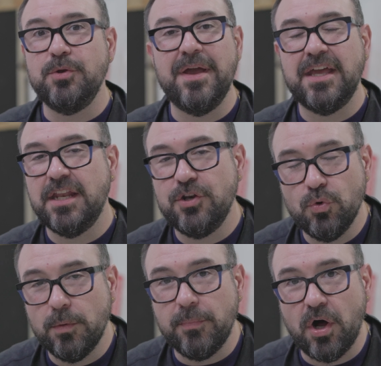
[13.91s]
and you make it
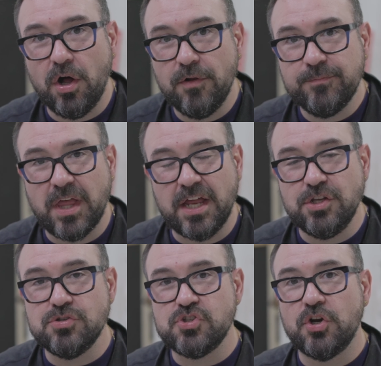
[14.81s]
into a ball and
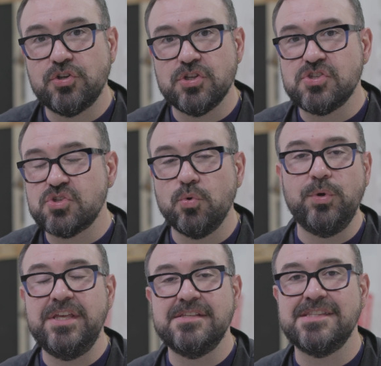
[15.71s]
you start to
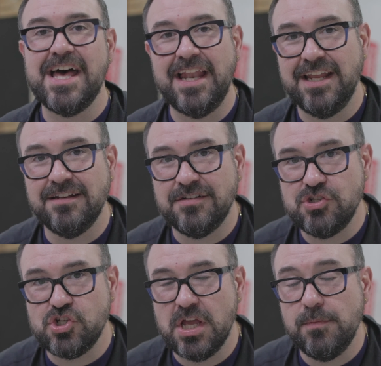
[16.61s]
squeeze that into
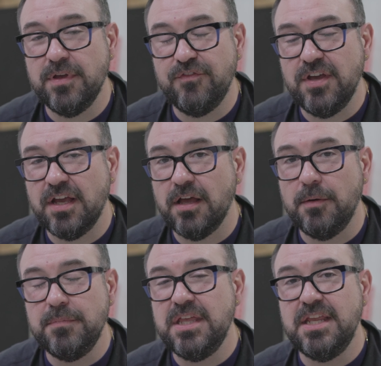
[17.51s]
shape, if it
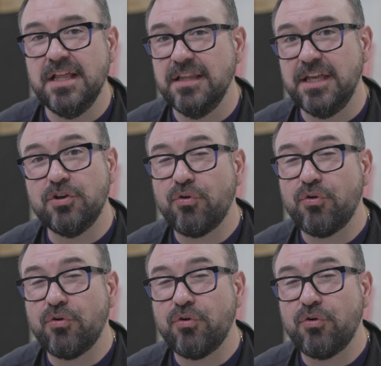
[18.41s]
immediately